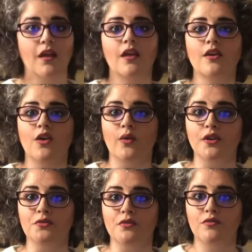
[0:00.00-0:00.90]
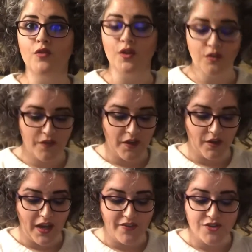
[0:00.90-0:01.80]
going to a fourth finger
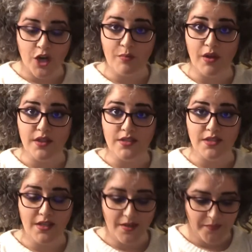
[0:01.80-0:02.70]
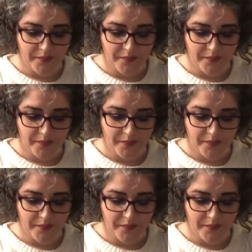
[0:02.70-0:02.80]
F sharp on the D,